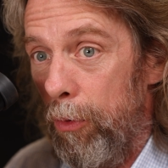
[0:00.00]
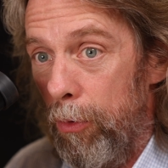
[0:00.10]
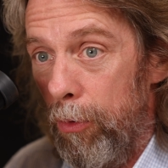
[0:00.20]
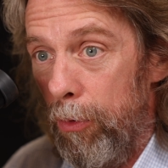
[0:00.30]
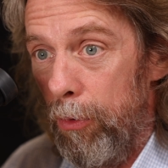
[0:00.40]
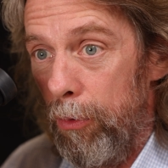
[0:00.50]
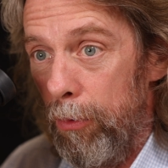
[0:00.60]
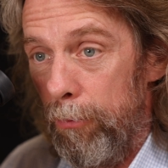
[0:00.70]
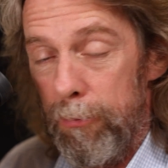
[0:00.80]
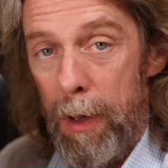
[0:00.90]

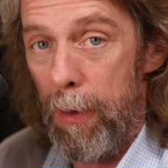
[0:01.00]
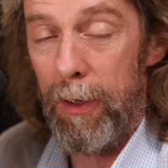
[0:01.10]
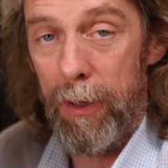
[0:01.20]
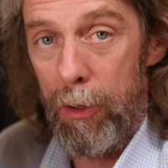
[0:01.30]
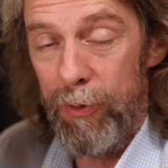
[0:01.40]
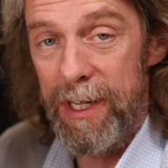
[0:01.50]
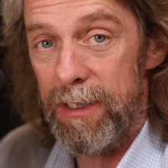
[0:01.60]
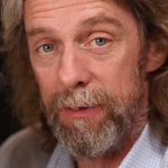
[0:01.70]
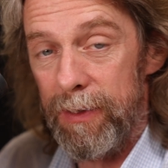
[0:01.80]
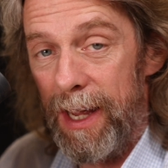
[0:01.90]
or uh, a
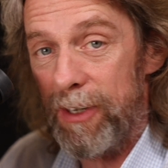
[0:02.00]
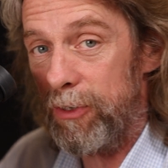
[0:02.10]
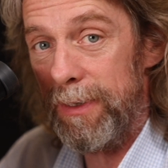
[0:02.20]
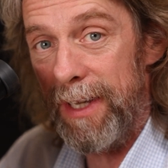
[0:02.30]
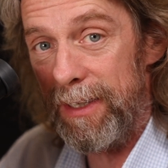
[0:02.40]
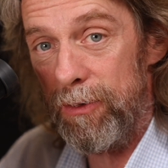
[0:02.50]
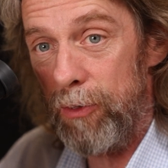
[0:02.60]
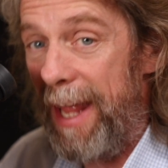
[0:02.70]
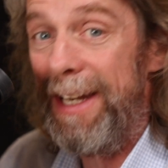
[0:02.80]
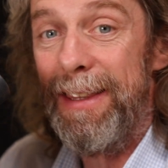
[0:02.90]
region of the
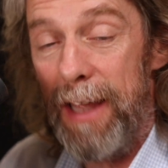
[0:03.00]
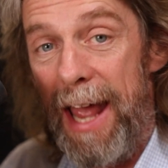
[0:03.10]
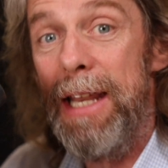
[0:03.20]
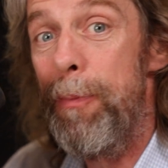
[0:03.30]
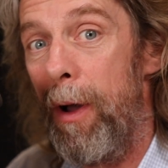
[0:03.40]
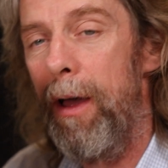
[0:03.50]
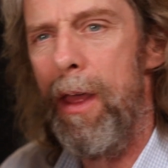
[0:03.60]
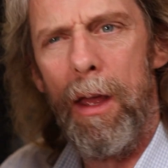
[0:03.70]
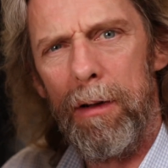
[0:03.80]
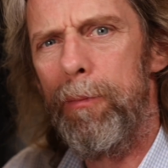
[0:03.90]
gastrointestinal, any, any part,
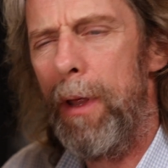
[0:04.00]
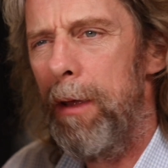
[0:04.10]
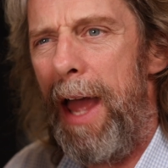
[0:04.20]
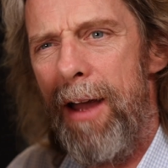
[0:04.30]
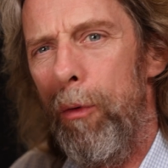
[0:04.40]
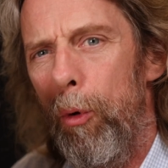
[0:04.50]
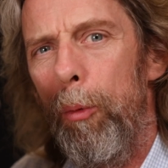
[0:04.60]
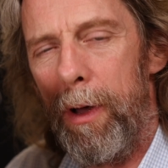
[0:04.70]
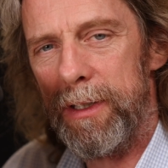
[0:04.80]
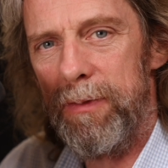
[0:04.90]

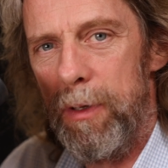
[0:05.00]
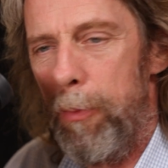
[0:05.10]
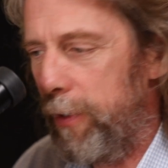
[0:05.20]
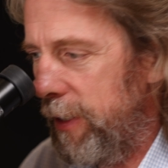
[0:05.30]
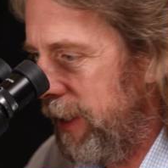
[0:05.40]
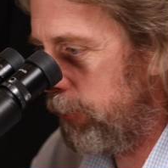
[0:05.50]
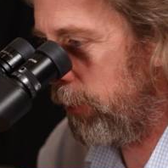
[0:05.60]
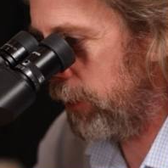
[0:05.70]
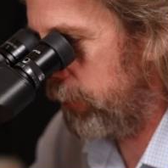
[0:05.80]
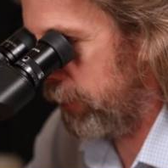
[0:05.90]
all parts of your body need
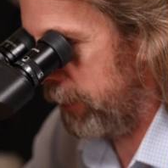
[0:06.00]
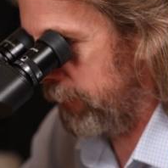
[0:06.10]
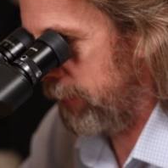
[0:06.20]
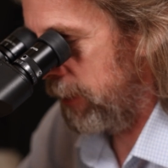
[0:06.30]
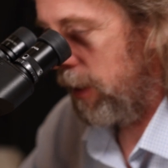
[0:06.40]
blood, right?